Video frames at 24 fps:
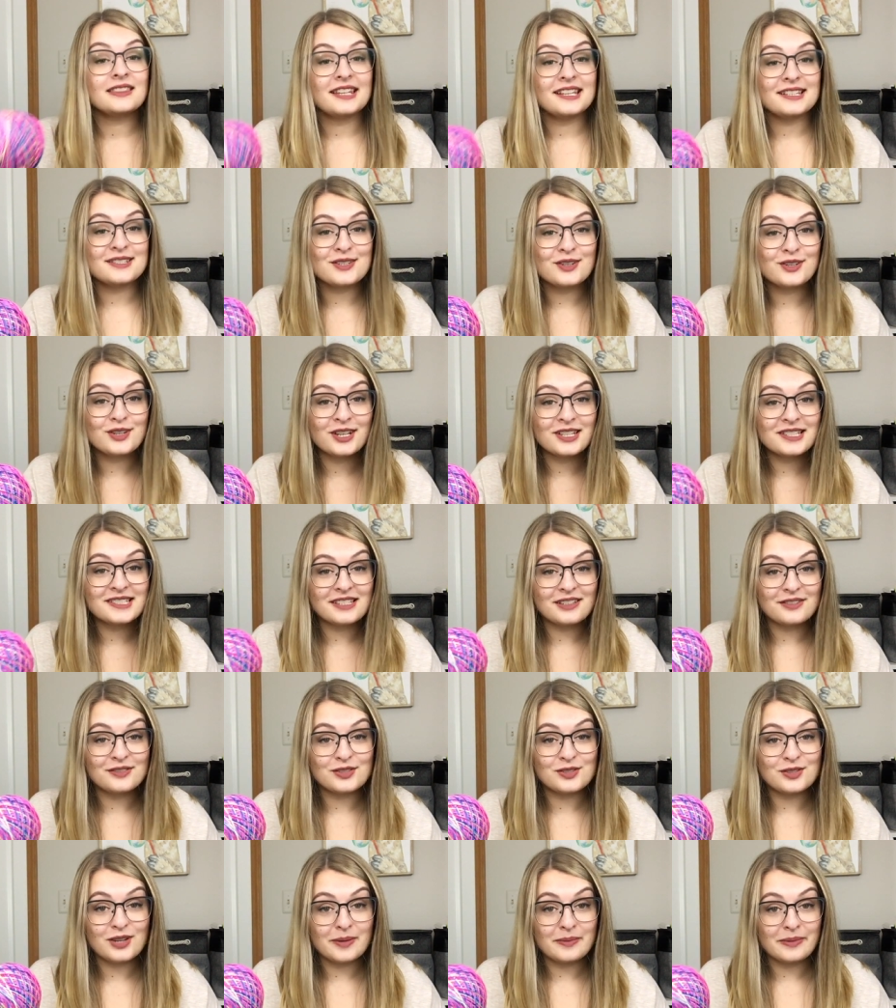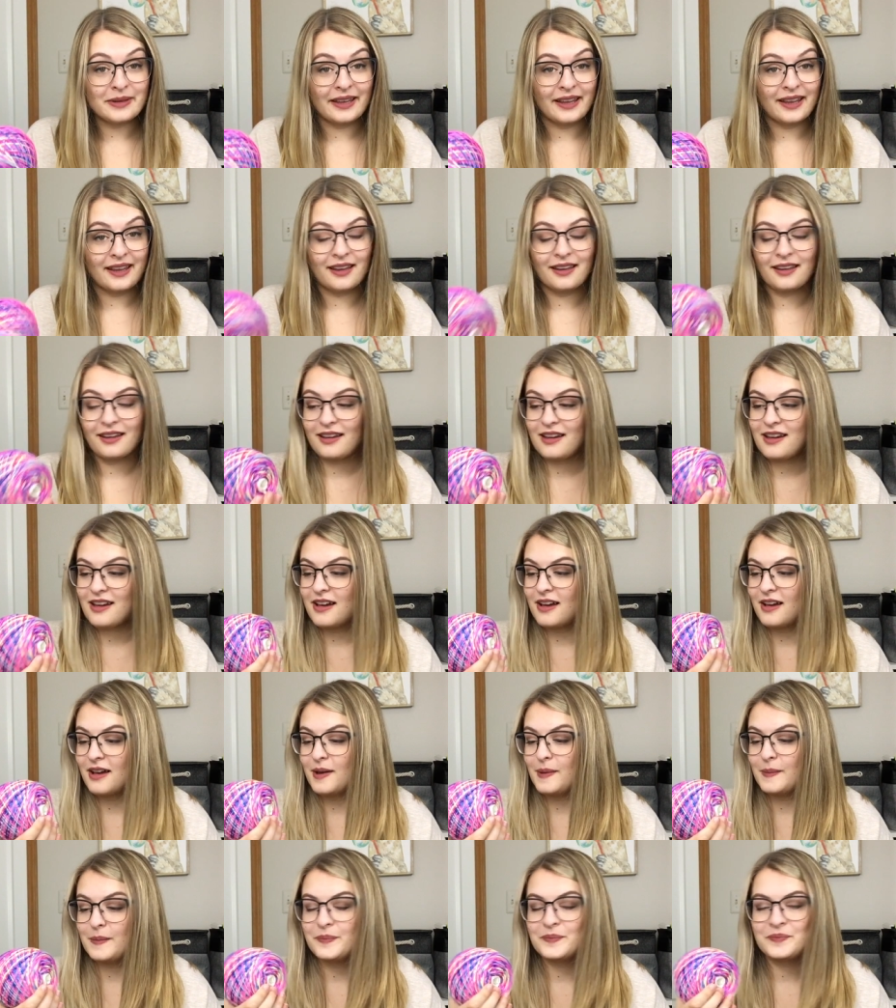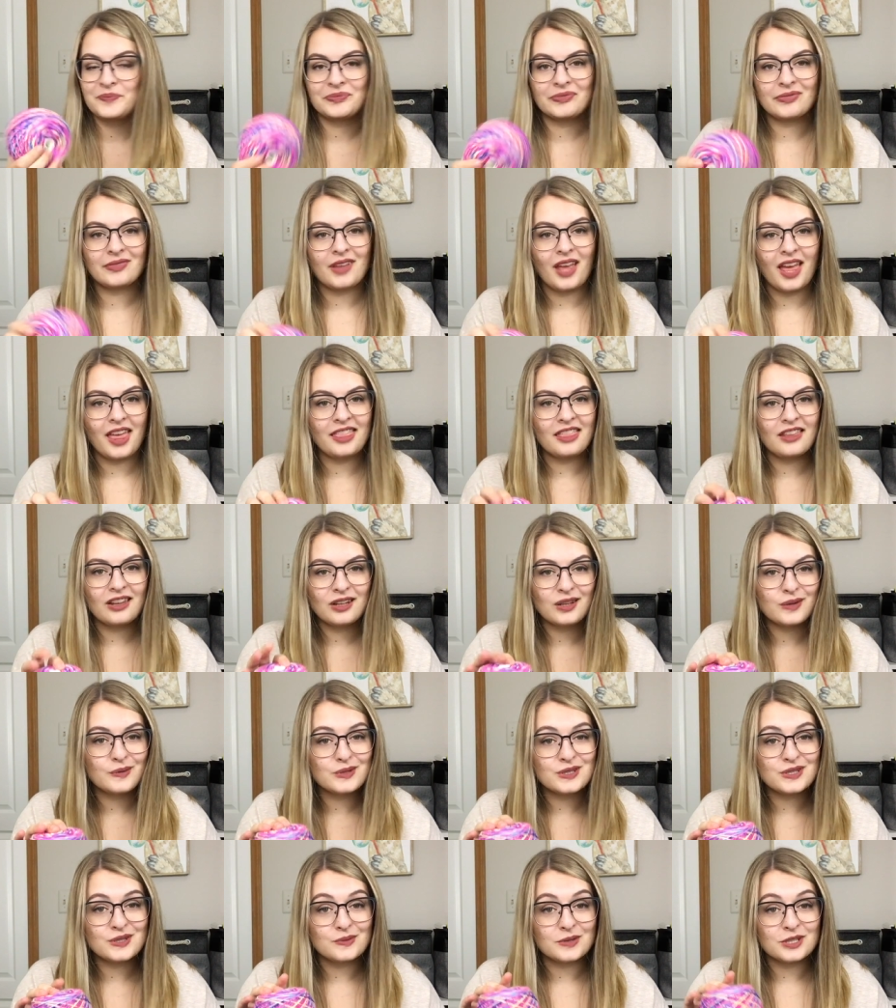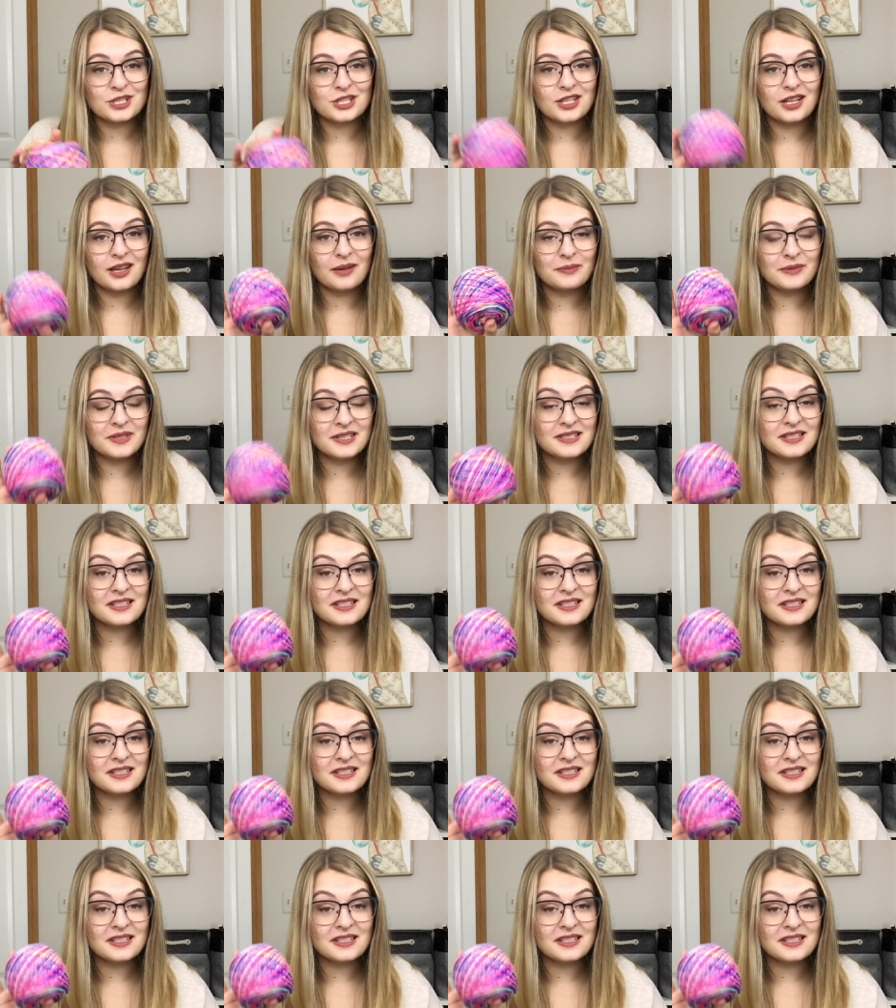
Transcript: These are not self-striping. I thought I would switch it up.